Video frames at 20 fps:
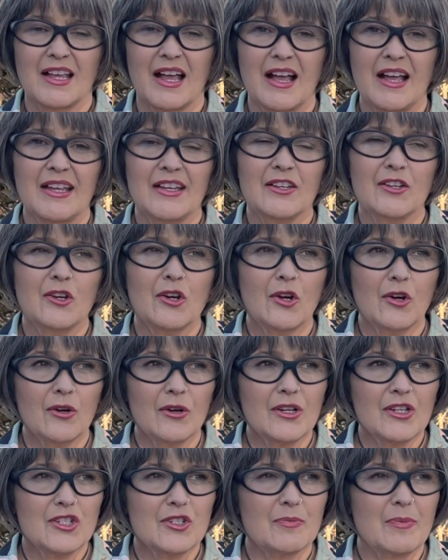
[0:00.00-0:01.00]
I
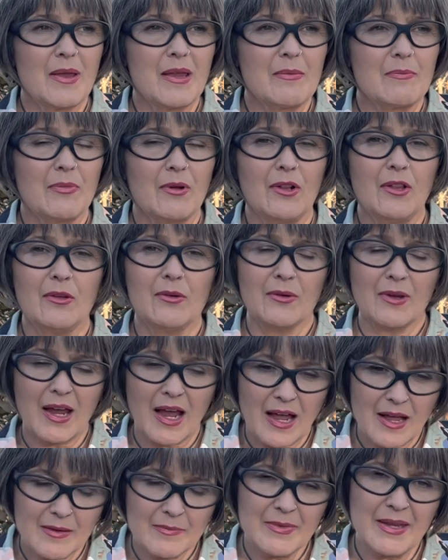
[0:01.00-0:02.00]
encourage people who
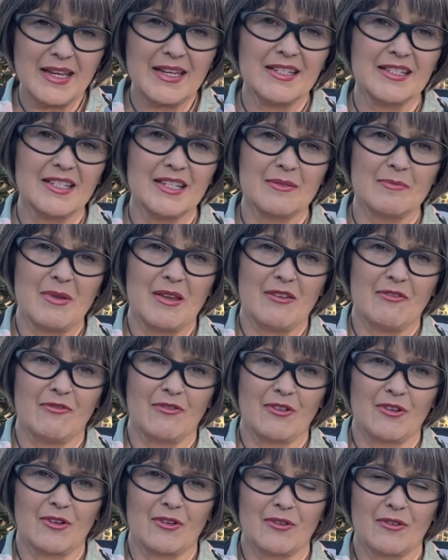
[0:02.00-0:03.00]
come into me
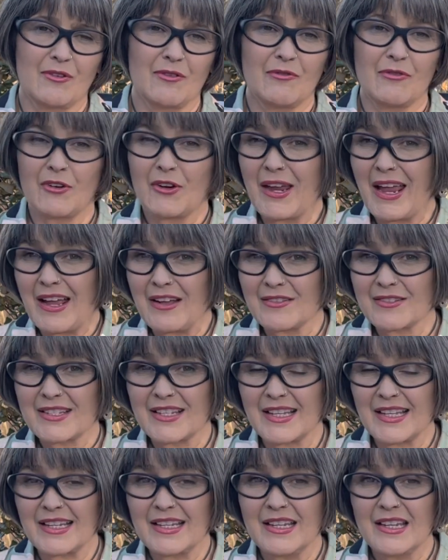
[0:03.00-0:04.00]
for
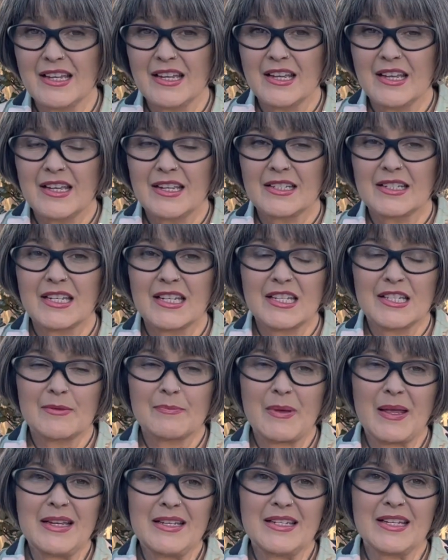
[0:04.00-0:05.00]
counseling to
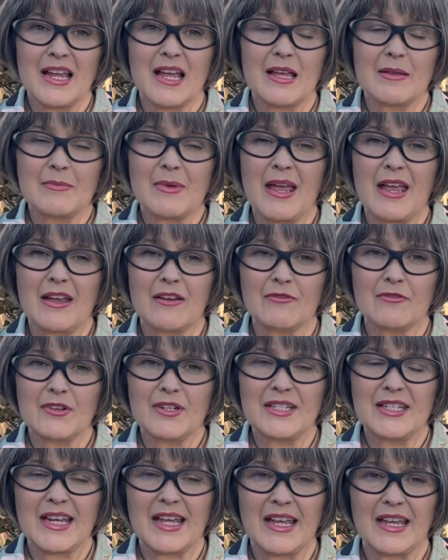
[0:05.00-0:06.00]
spend time every
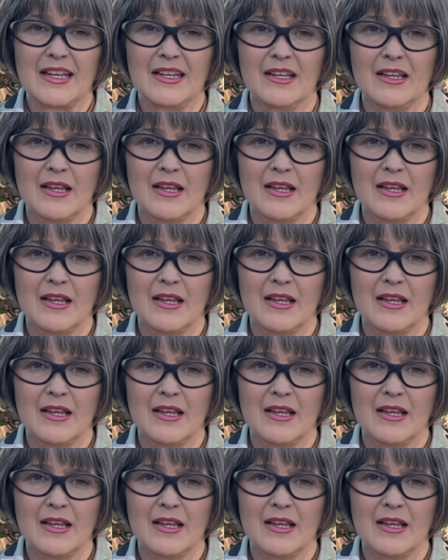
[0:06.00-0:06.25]
day